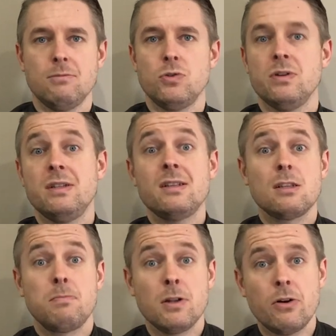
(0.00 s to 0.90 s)
doing
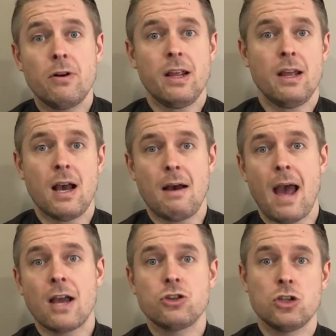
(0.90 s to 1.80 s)
disciplinary
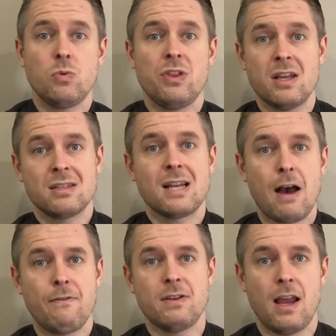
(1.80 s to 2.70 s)
actions with their
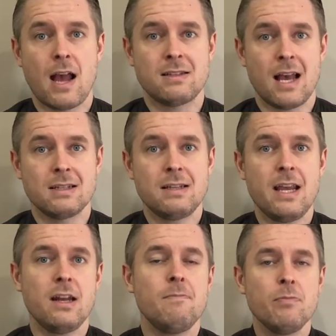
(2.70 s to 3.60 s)
staff as
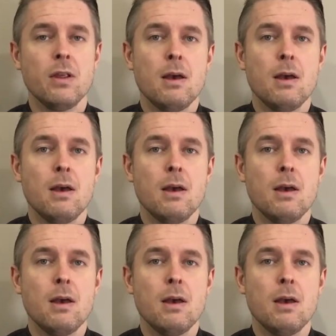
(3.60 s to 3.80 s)
needed,